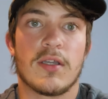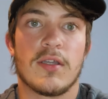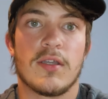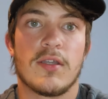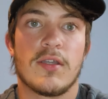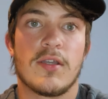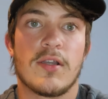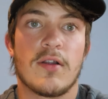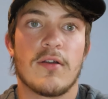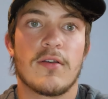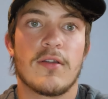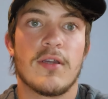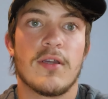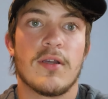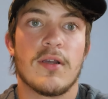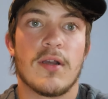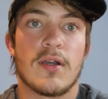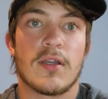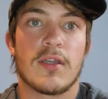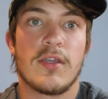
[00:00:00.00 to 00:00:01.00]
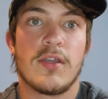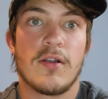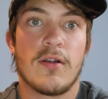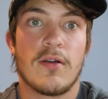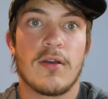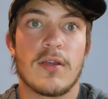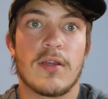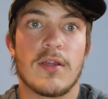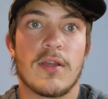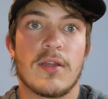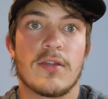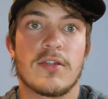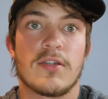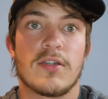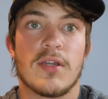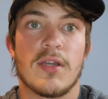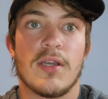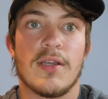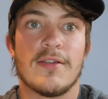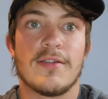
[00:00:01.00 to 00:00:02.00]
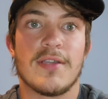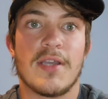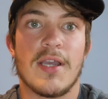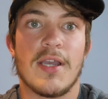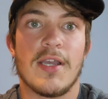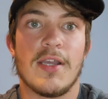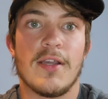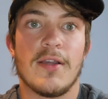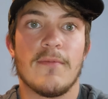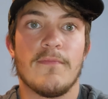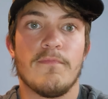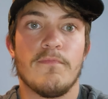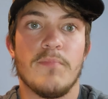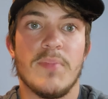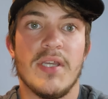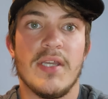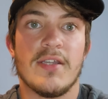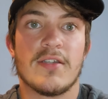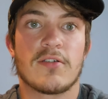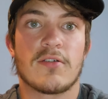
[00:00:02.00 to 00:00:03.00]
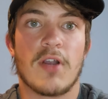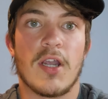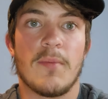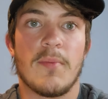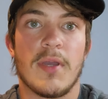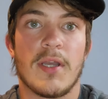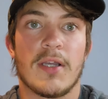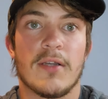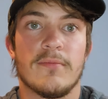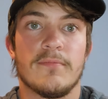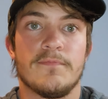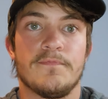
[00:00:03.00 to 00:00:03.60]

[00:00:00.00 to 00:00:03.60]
Curettage is a B, scraping.